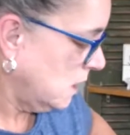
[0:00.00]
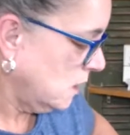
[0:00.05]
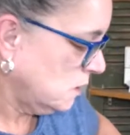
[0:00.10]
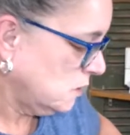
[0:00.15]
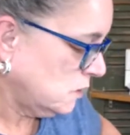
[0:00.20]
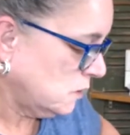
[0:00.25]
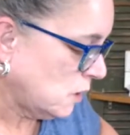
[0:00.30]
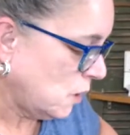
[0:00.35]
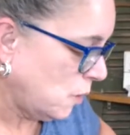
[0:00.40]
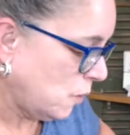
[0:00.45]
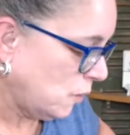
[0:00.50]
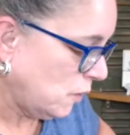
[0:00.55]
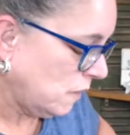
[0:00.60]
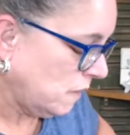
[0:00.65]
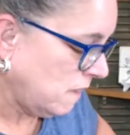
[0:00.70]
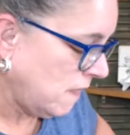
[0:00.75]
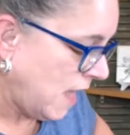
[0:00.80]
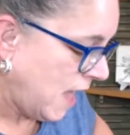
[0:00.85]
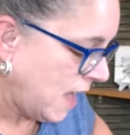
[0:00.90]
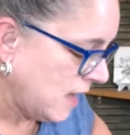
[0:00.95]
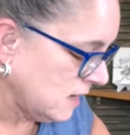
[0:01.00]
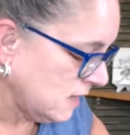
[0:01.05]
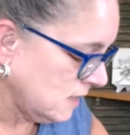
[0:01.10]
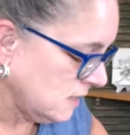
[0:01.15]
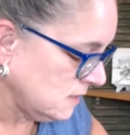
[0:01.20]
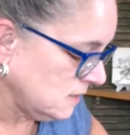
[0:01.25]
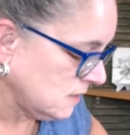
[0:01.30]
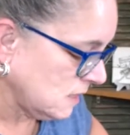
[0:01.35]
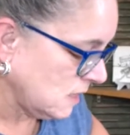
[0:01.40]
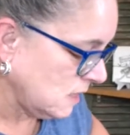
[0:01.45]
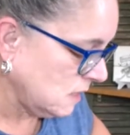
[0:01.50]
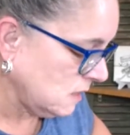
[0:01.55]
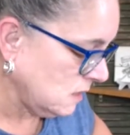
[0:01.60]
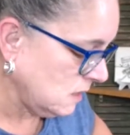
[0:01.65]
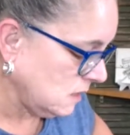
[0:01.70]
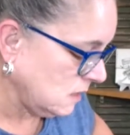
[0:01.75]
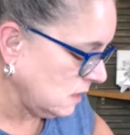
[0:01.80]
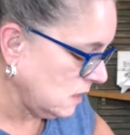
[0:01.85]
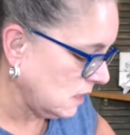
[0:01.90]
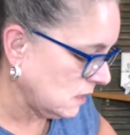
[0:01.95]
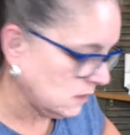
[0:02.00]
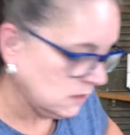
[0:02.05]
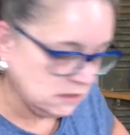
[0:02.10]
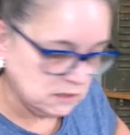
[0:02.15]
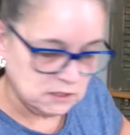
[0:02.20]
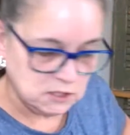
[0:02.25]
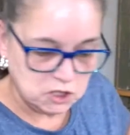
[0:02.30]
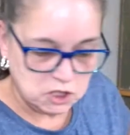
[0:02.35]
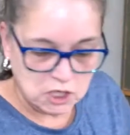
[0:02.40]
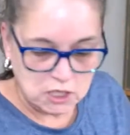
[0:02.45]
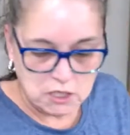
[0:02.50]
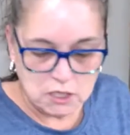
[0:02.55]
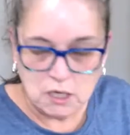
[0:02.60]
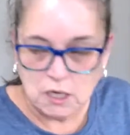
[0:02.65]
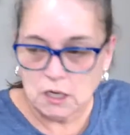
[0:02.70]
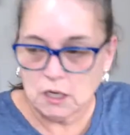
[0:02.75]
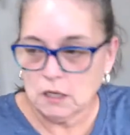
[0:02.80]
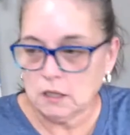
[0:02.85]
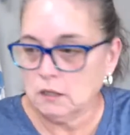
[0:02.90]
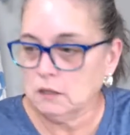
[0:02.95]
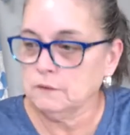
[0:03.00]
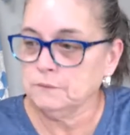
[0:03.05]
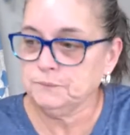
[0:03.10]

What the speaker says: So that is on the next agenda,